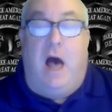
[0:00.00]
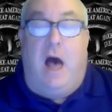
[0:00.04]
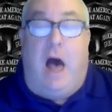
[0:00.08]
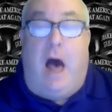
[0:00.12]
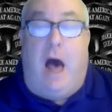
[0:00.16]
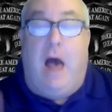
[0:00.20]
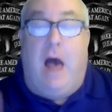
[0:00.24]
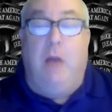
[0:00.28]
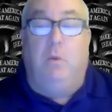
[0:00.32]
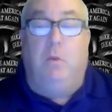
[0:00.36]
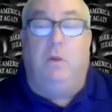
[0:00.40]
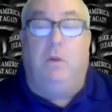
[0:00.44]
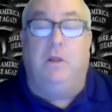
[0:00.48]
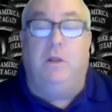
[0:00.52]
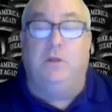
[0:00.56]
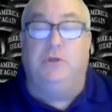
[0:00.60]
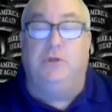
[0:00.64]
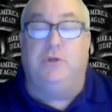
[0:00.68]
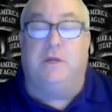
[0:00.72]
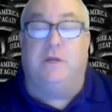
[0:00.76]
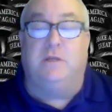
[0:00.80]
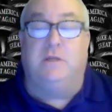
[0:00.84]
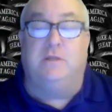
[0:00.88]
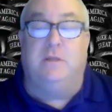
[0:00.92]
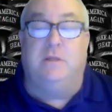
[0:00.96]
I will
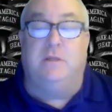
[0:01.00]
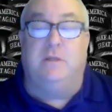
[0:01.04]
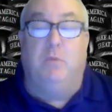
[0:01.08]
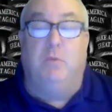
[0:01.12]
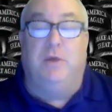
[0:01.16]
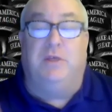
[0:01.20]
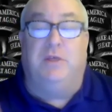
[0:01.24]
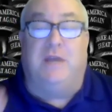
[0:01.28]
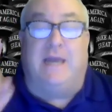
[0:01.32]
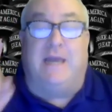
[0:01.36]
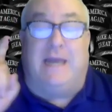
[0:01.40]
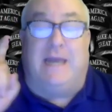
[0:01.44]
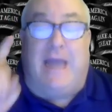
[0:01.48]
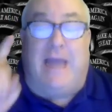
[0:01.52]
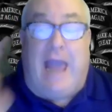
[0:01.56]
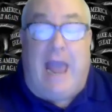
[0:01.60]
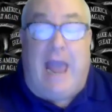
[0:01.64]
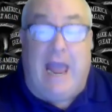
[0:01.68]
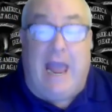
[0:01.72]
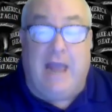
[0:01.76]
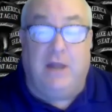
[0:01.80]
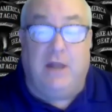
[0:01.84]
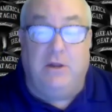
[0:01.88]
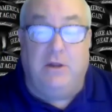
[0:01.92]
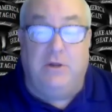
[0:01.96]
address them with
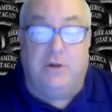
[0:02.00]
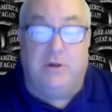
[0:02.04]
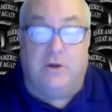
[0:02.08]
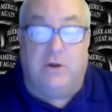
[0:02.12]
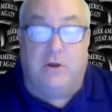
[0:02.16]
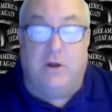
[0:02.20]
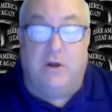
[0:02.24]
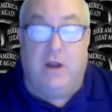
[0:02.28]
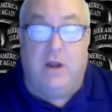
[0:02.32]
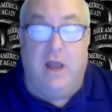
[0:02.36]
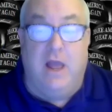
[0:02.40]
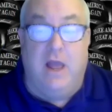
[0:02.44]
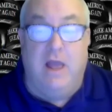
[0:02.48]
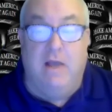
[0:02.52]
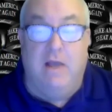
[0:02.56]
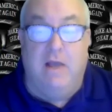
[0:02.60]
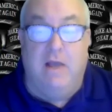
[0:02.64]
candor